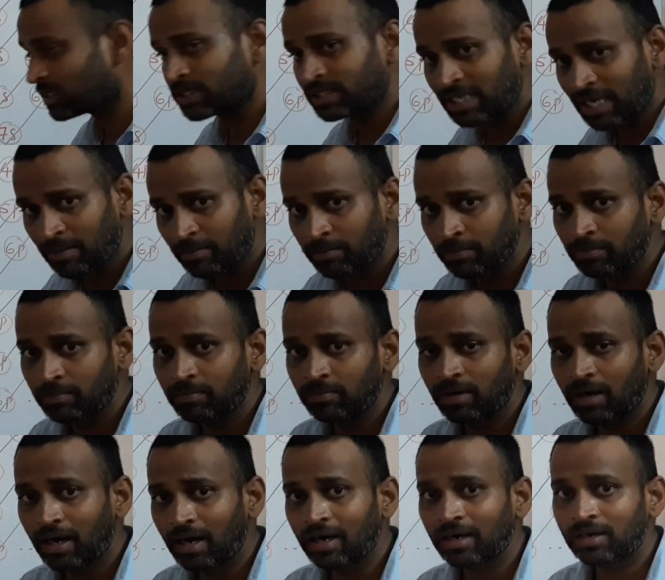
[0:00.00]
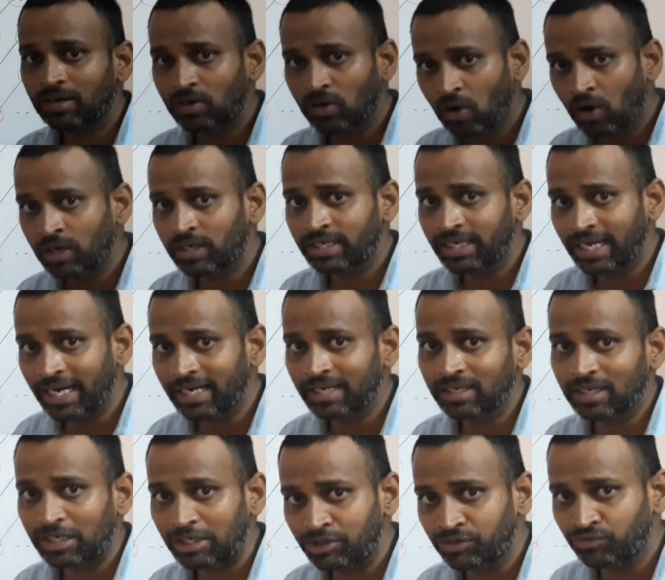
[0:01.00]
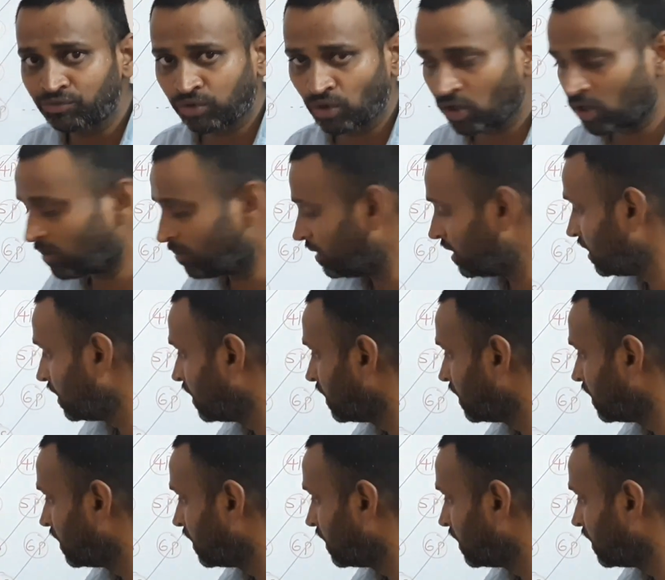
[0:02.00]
some are not at conformed.